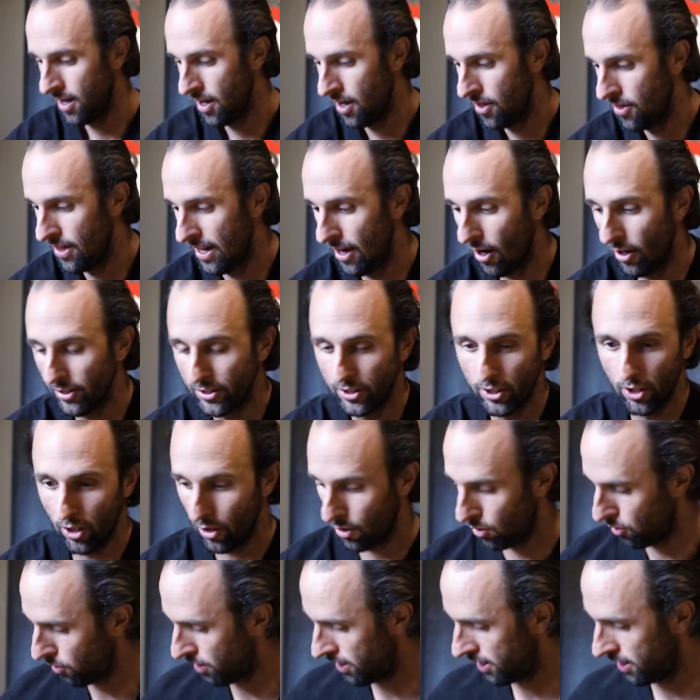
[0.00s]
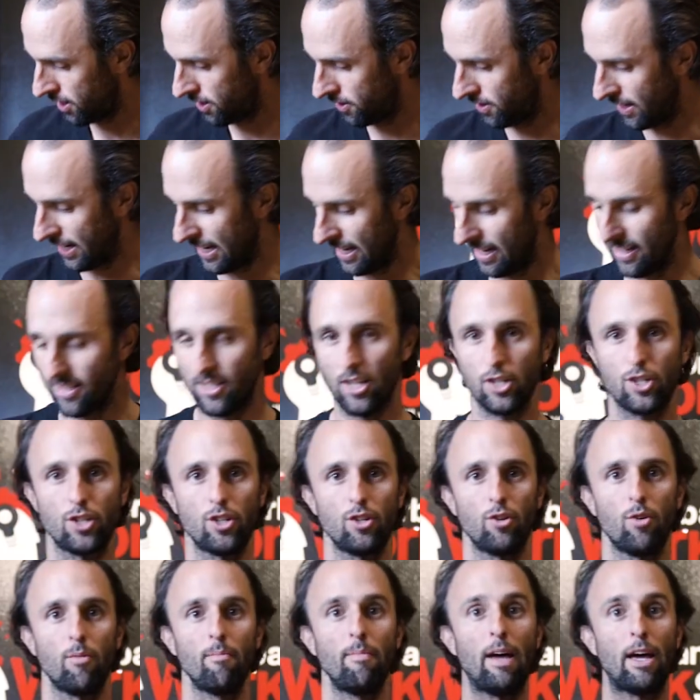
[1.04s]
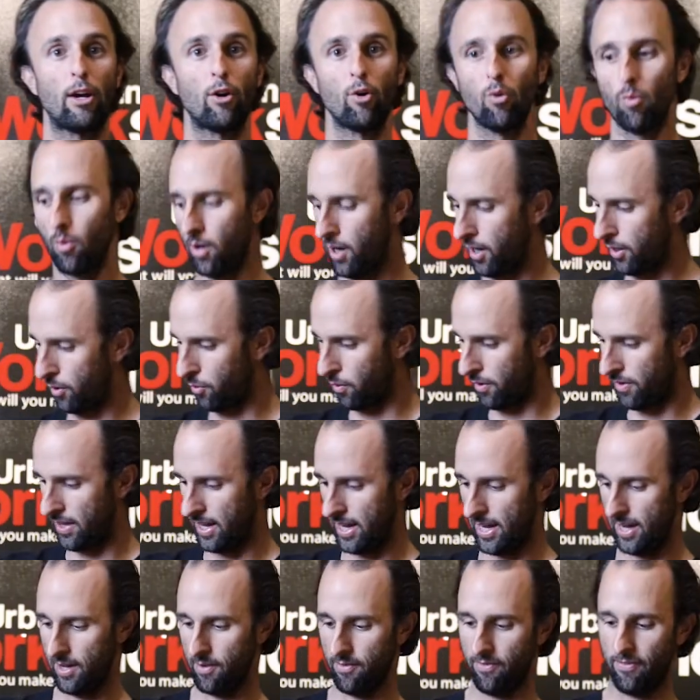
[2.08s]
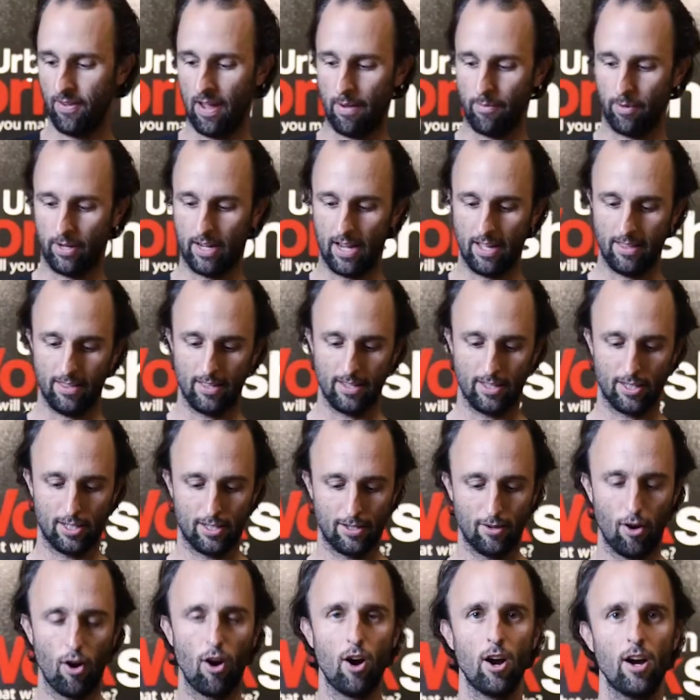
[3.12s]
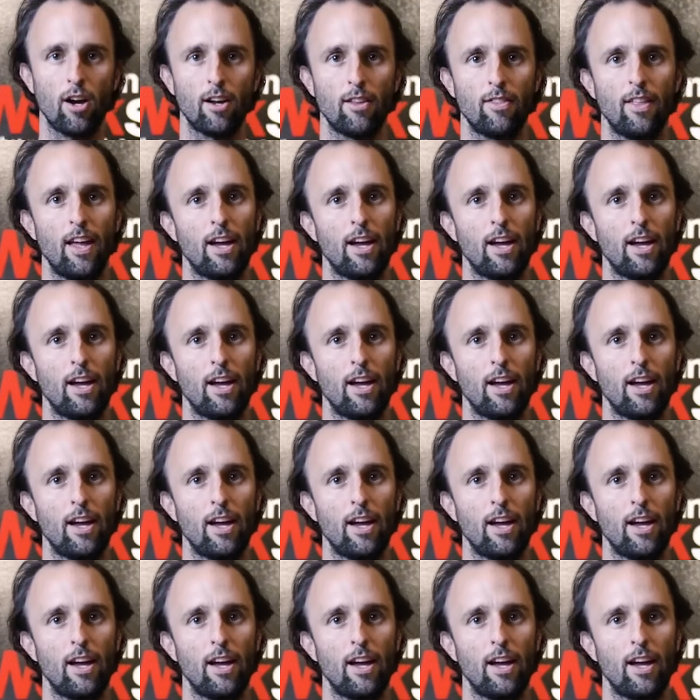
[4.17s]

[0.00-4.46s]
They get additional metal work when they fabricate this star. They